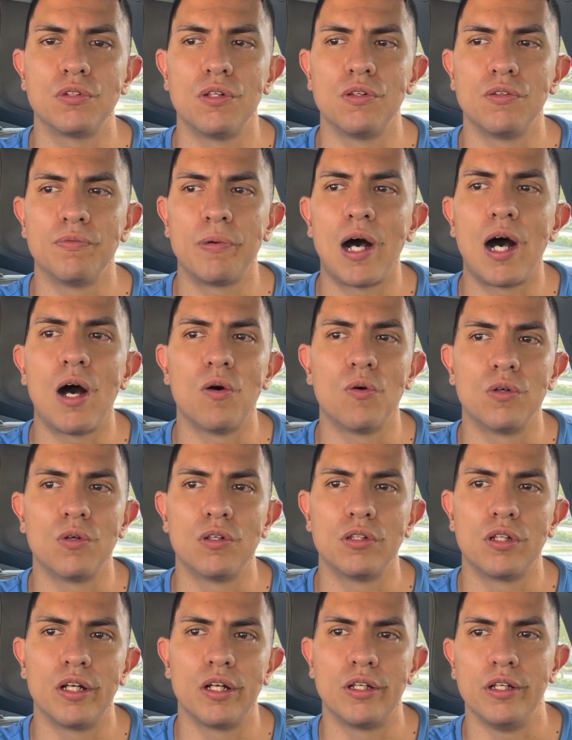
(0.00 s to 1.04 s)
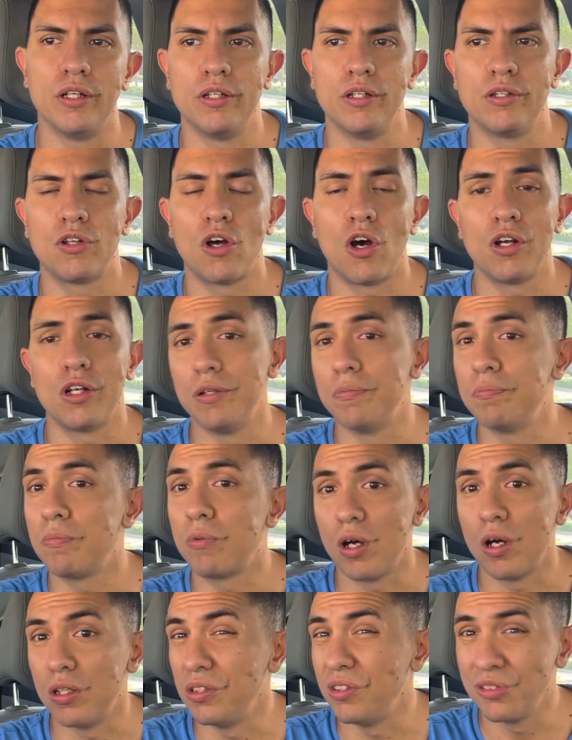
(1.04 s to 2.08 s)
of power that he thought he
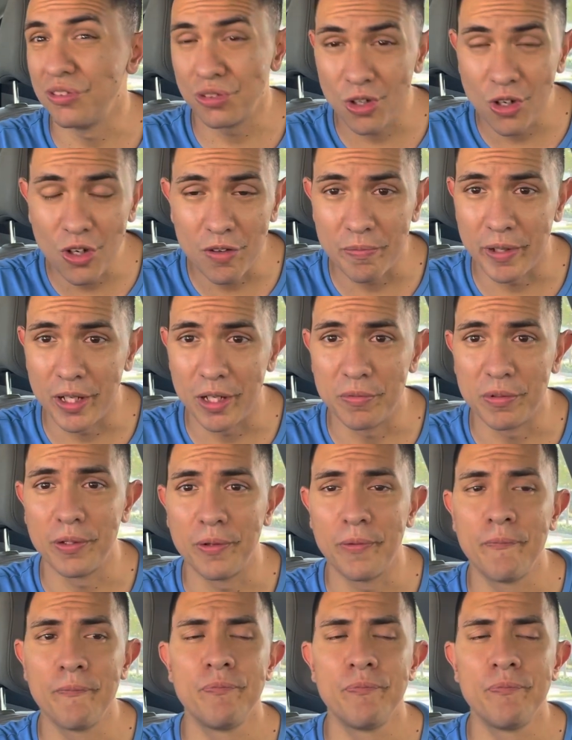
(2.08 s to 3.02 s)
probably deserved, maybe,